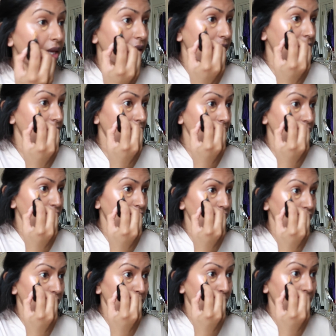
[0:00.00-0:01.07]
And I like to
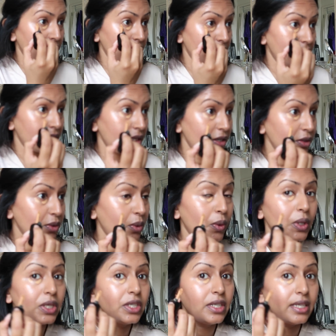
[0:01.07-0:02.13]
just put it in the inner
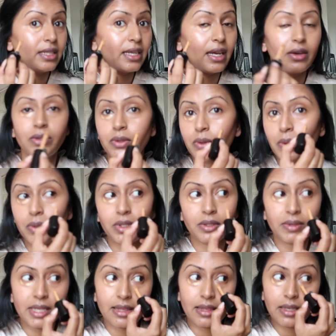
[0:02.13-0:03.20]
corner and the outer
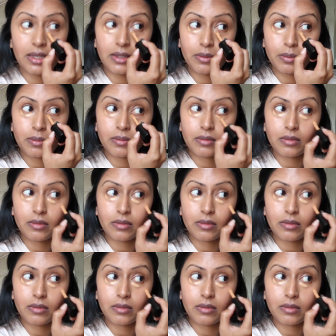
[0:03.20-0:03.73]
corner right there,